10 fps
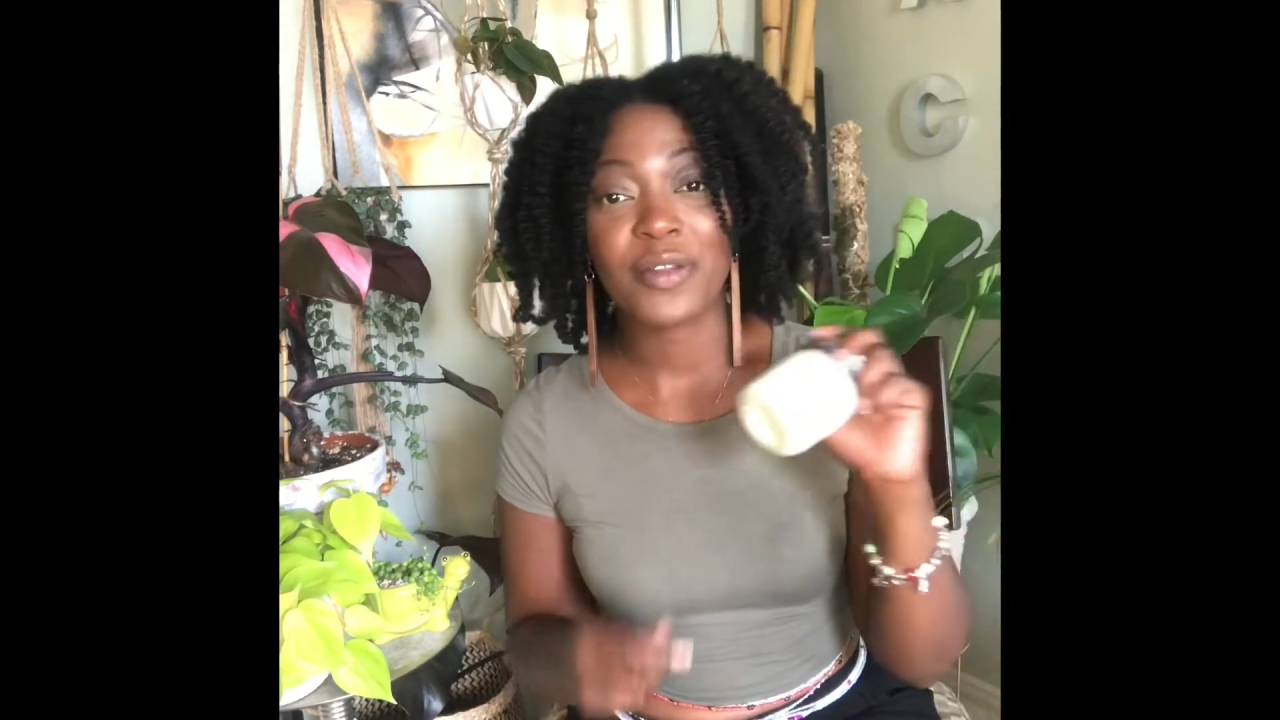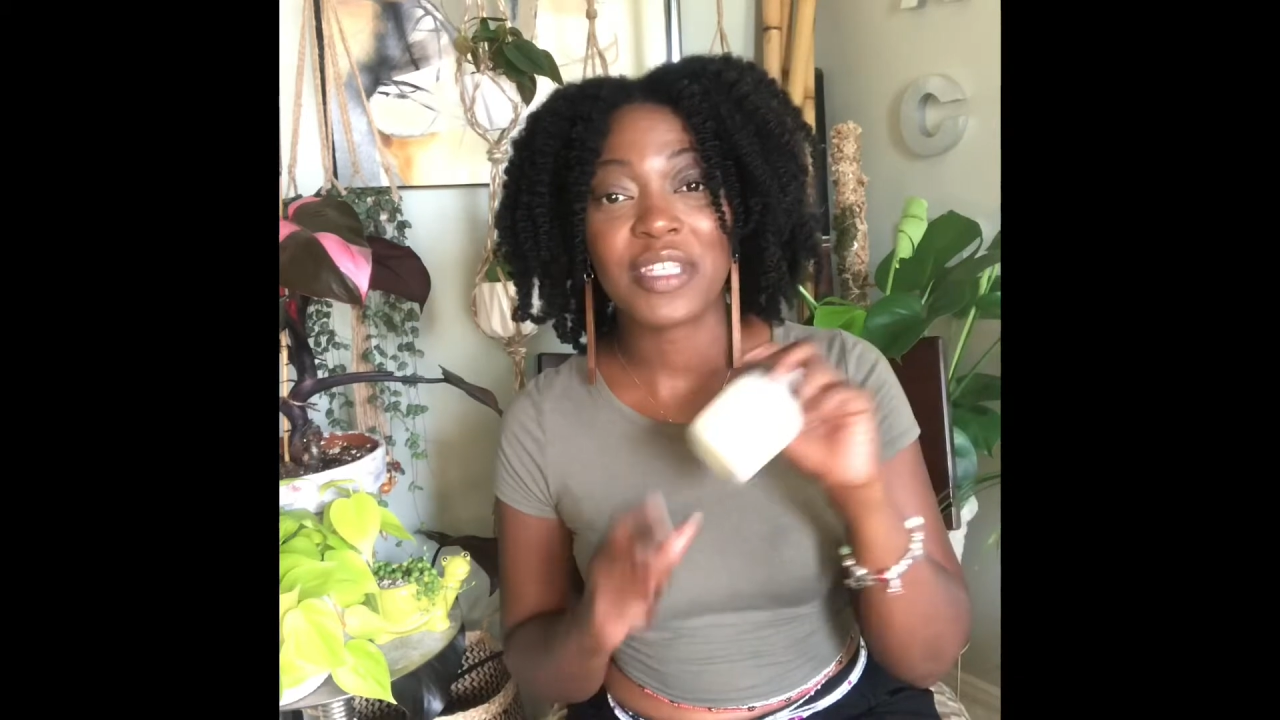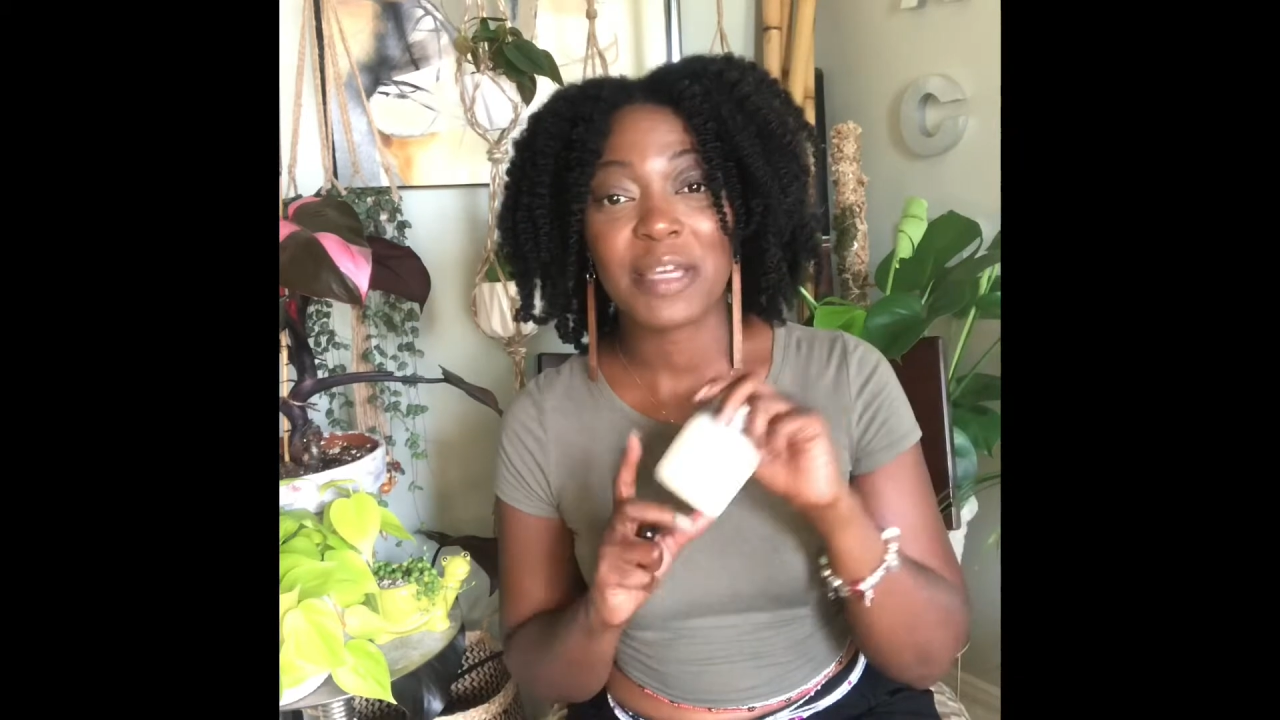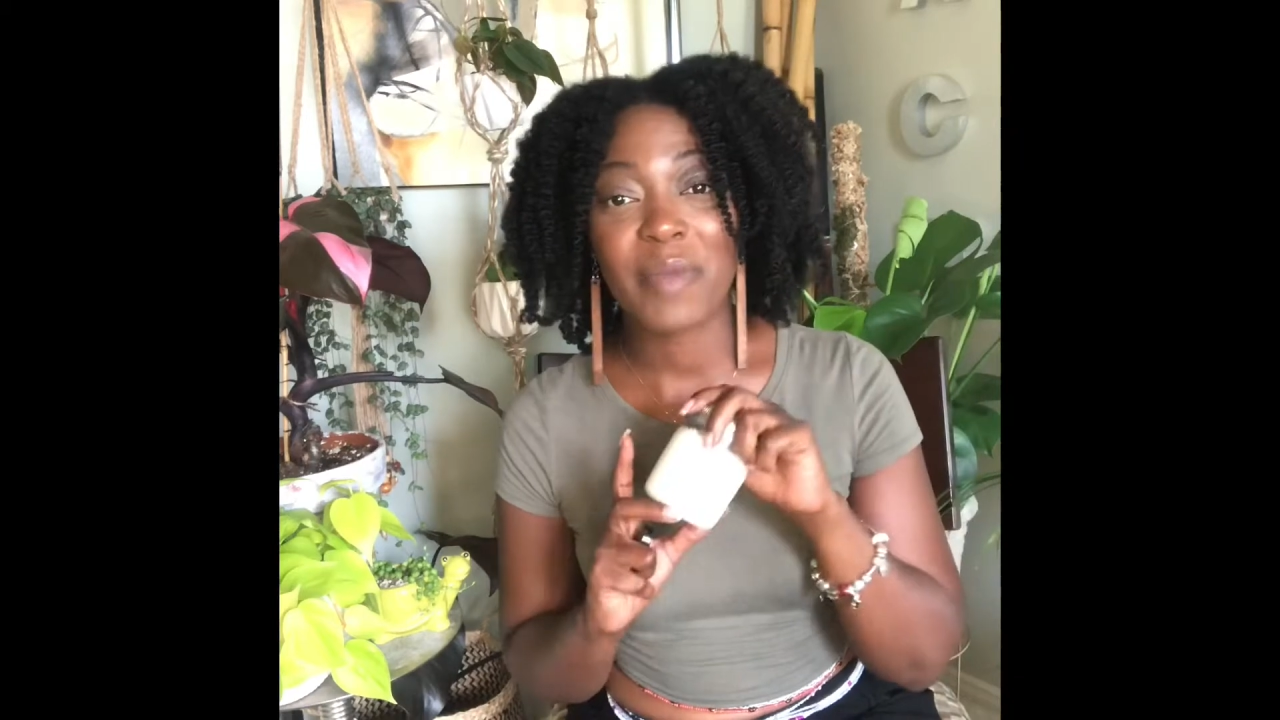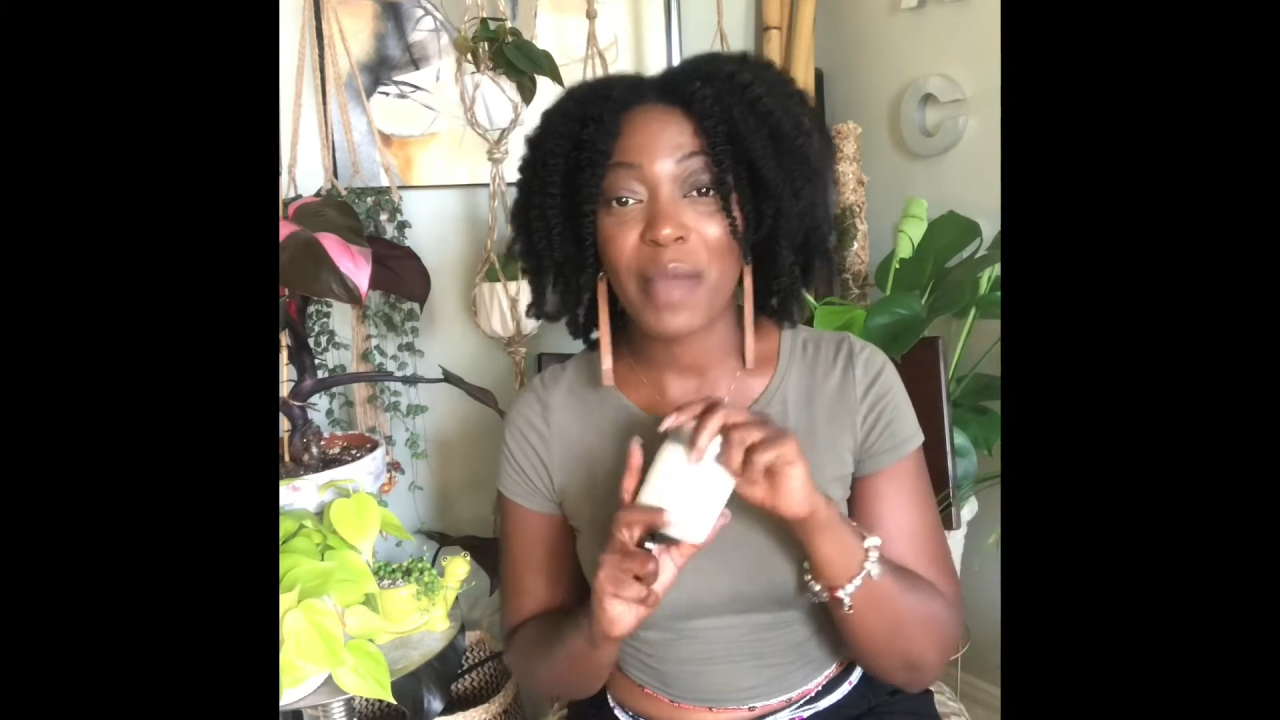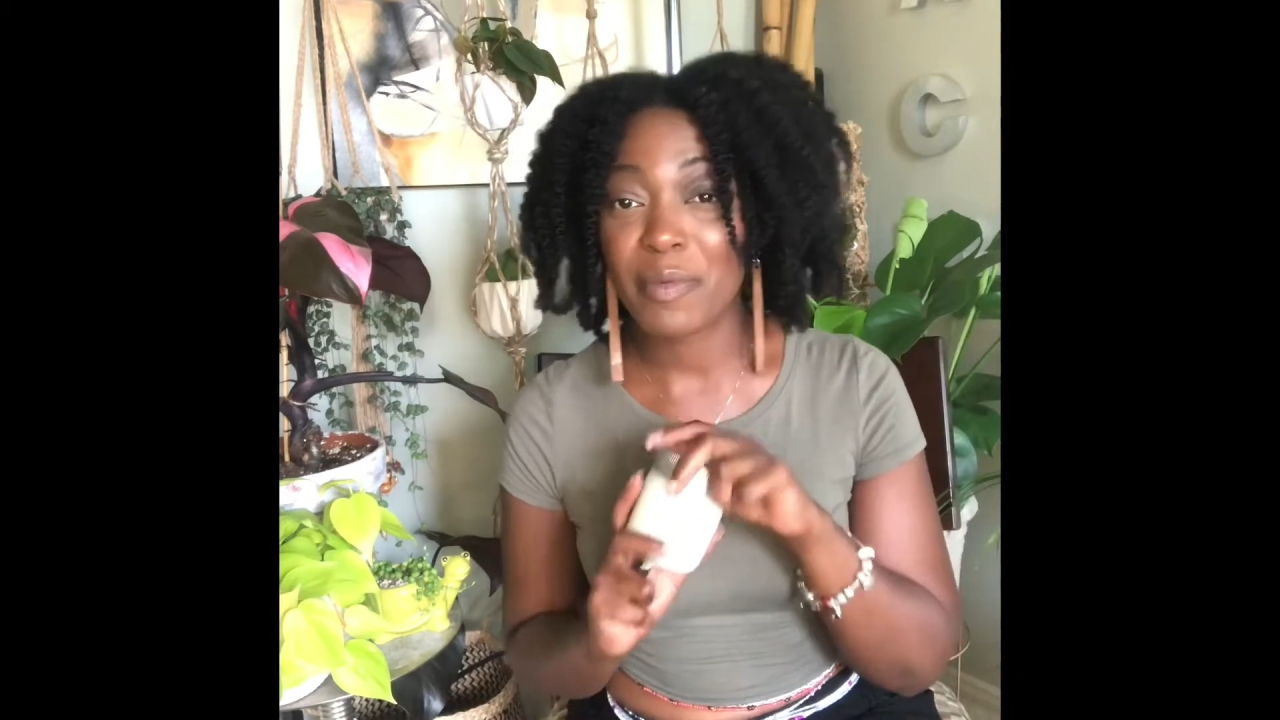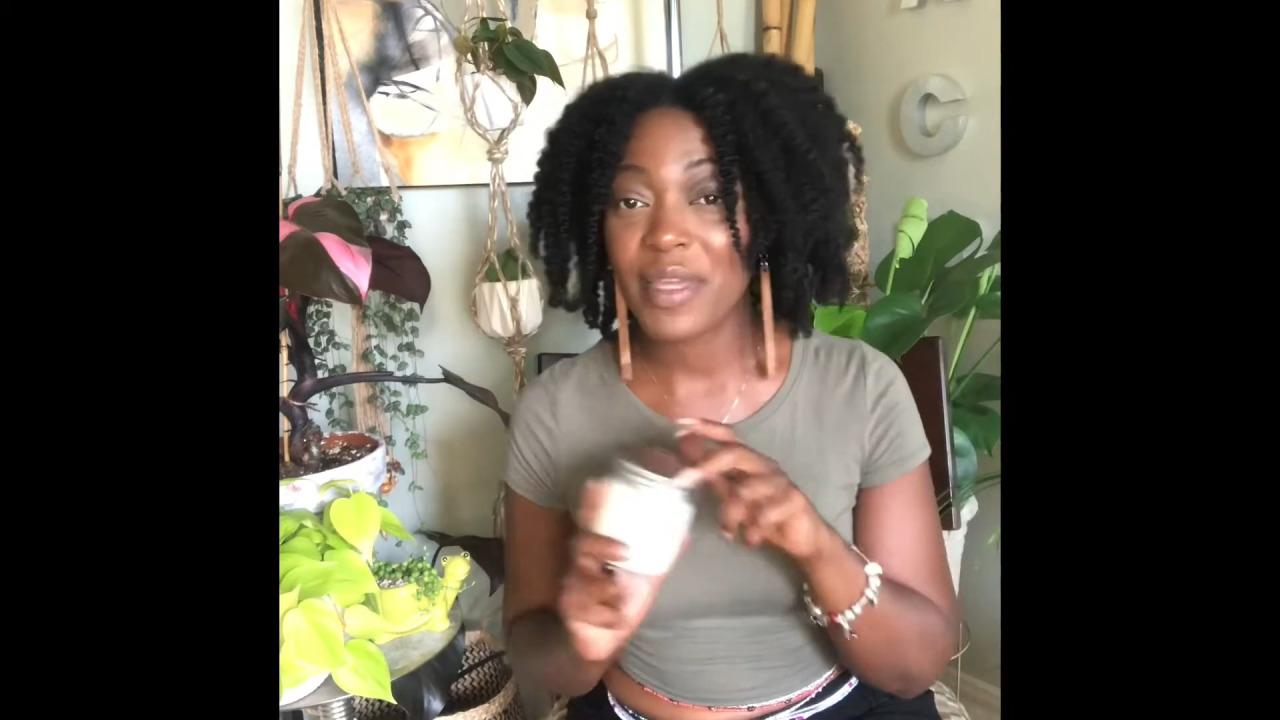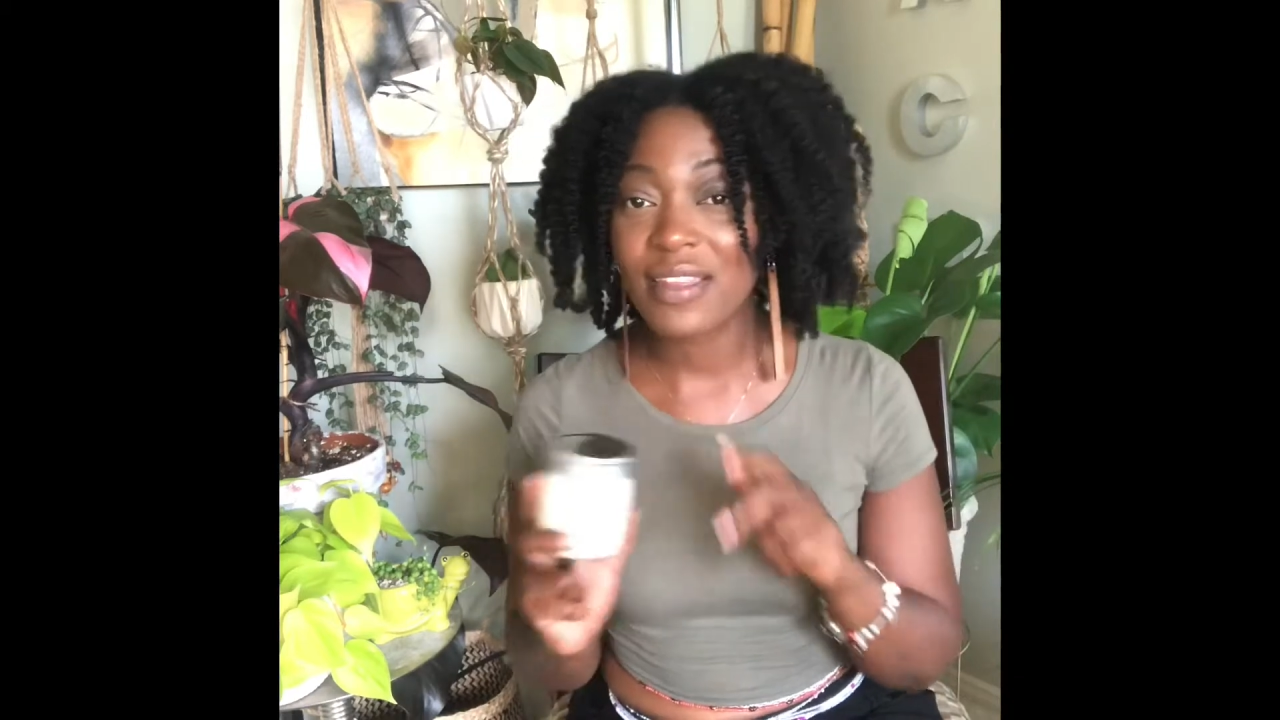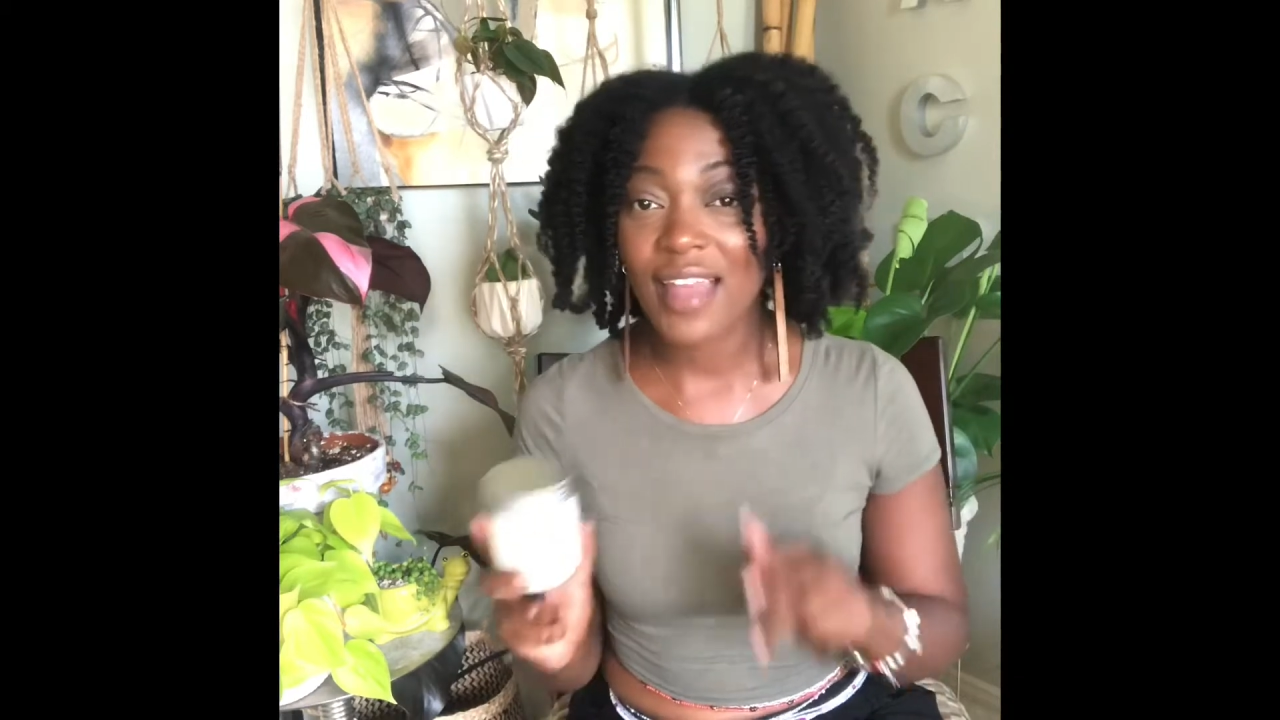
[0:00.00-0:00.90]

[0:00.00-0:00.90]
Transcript: the Peppermint